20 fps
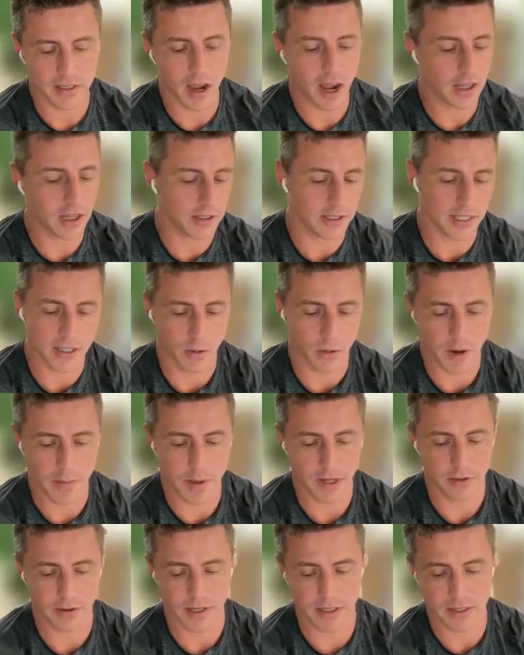doing this, I don't need to
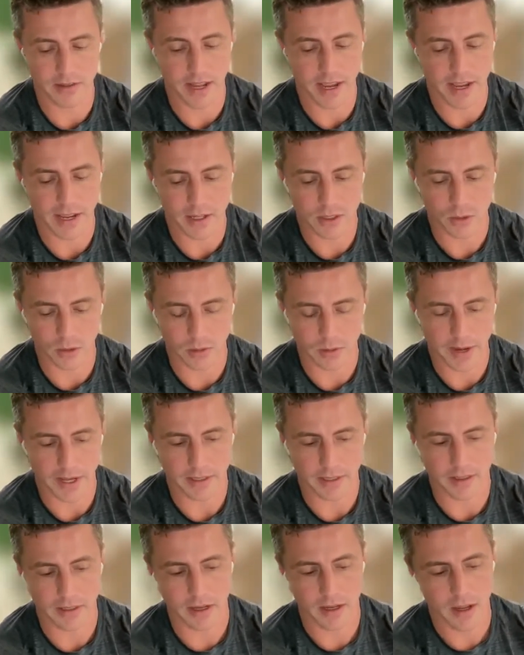worry about the rest of the day. It's
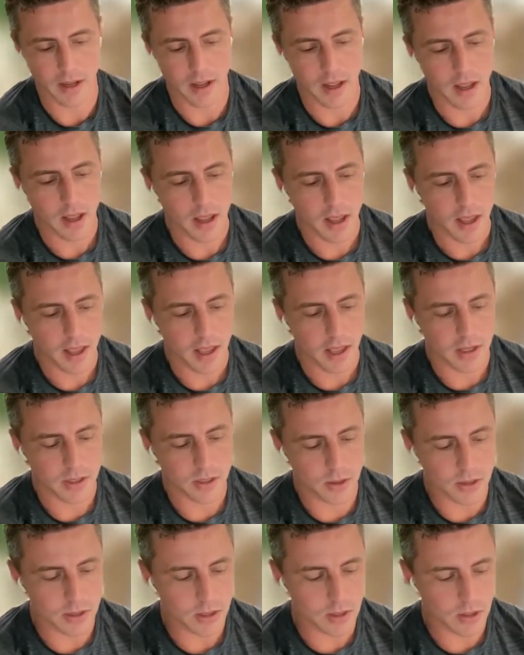automated.
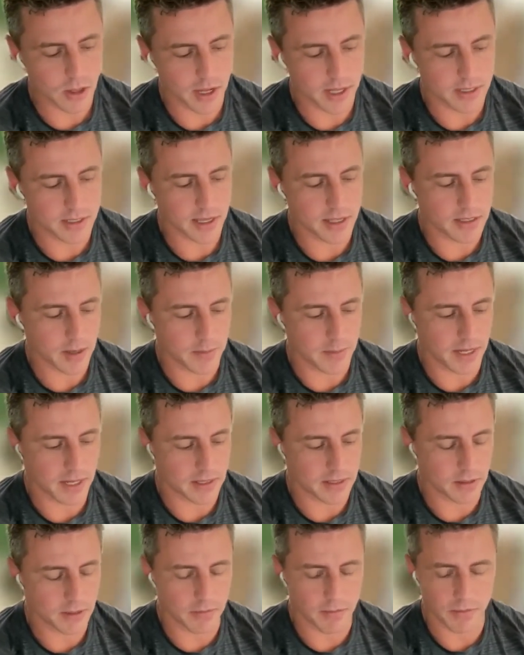As soon as a client says
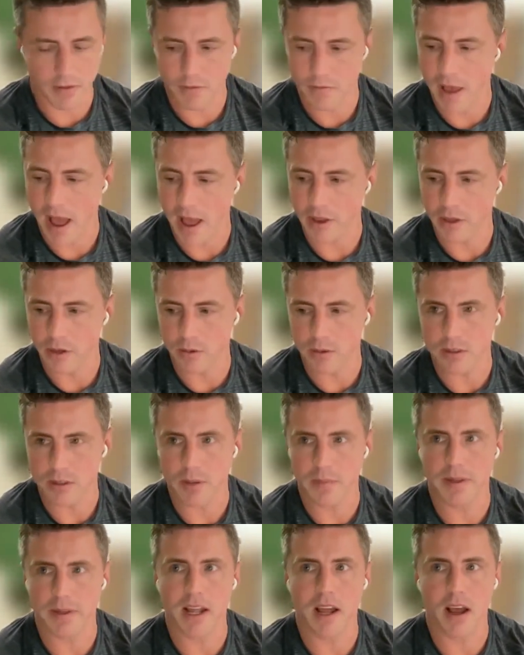something that's of value
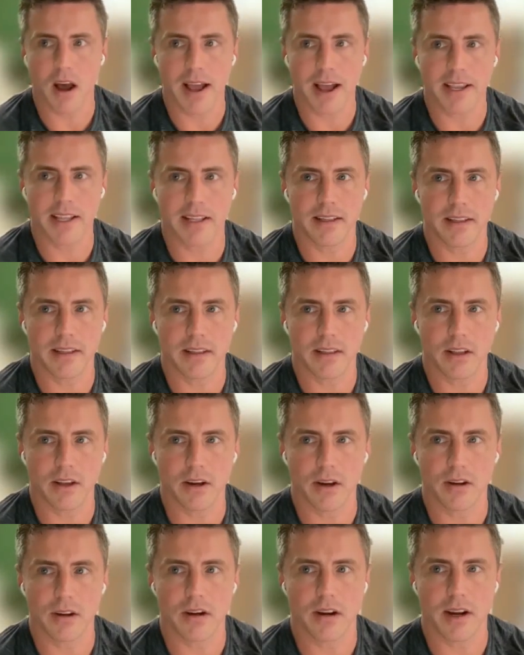or something that I can
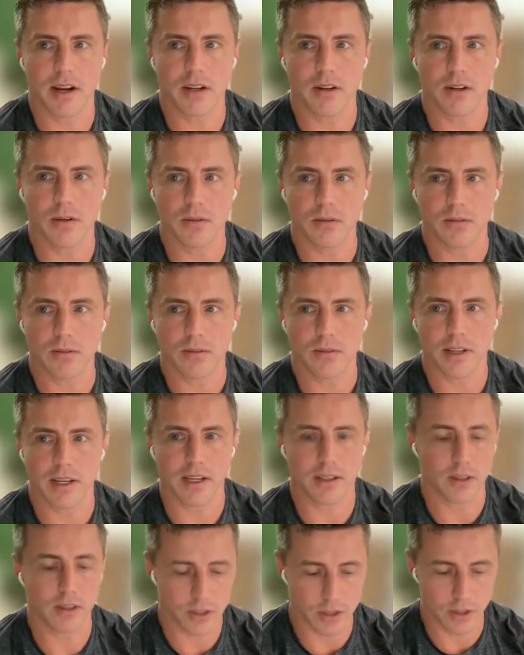go, all right, cool.
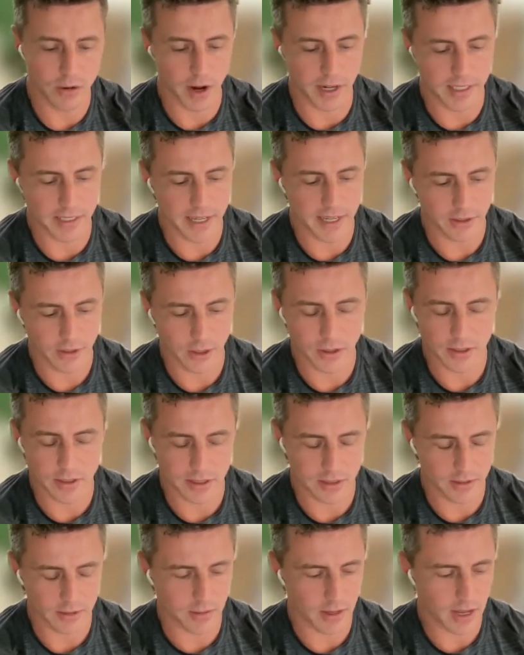Like I know she writing down
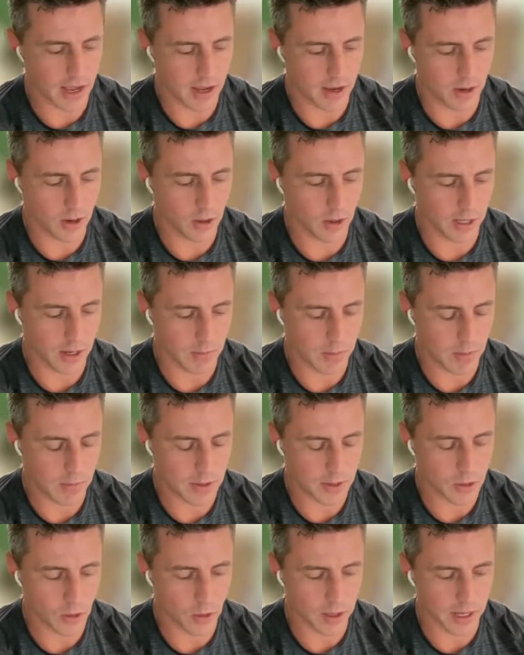notes earlier
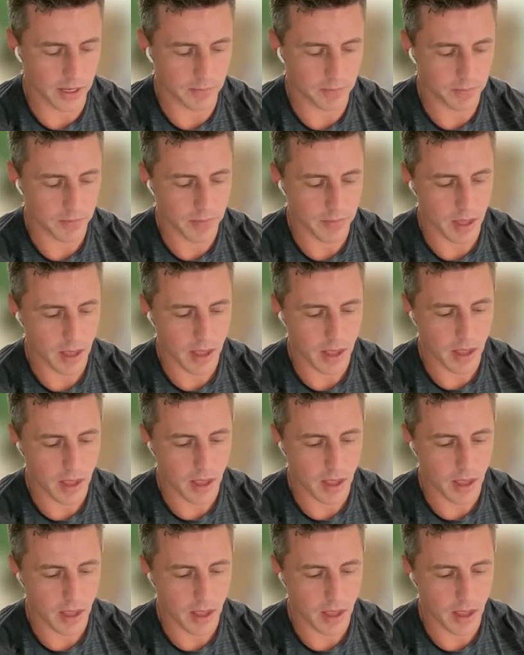when we're talking.